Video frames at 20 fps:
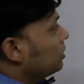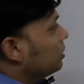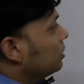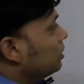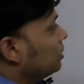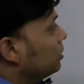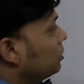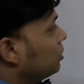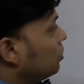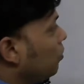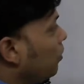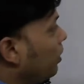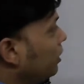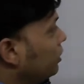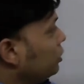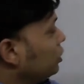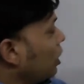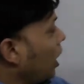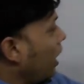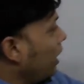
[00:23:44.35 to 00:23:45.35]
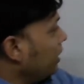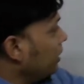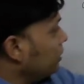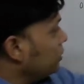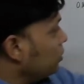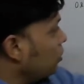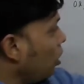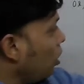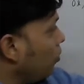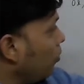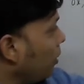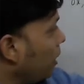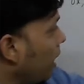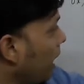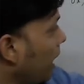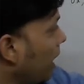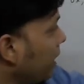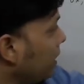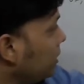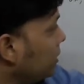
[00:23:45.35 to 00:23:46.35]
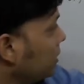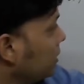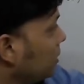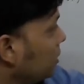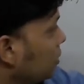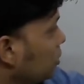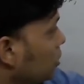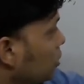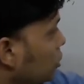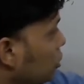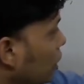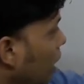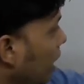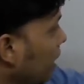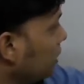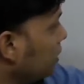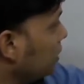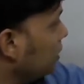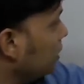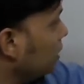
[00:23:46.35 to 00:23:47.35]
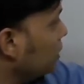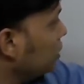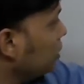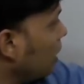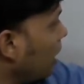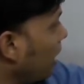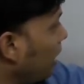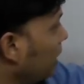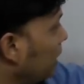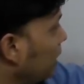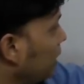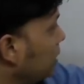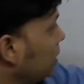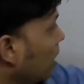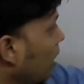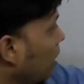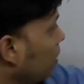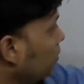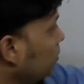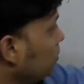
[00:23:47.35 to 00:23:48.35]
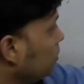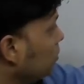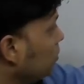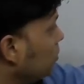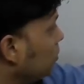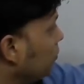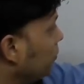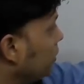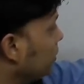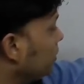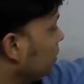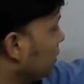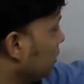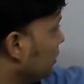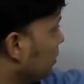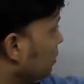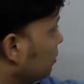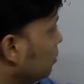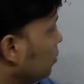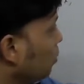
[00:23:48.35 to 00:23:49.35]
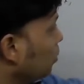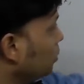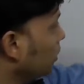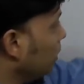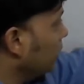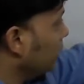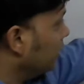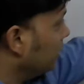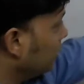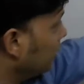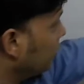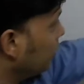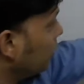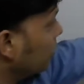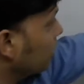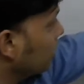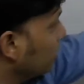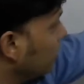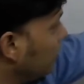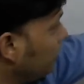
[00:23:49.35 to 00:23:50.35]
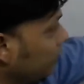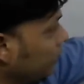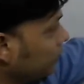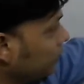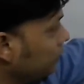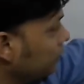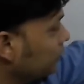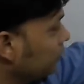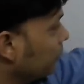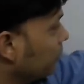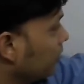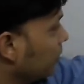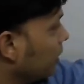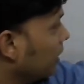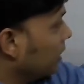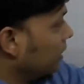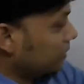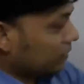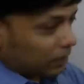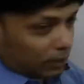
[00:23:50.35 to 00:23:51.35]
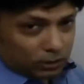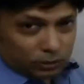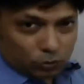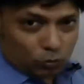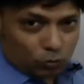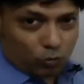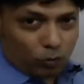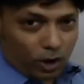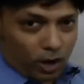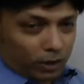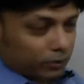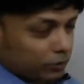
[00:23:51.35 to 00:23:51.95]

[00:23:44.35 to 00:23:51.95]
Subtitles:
So when psi is normalized, so psi star psi d tau over the total integration limit is equal to 1.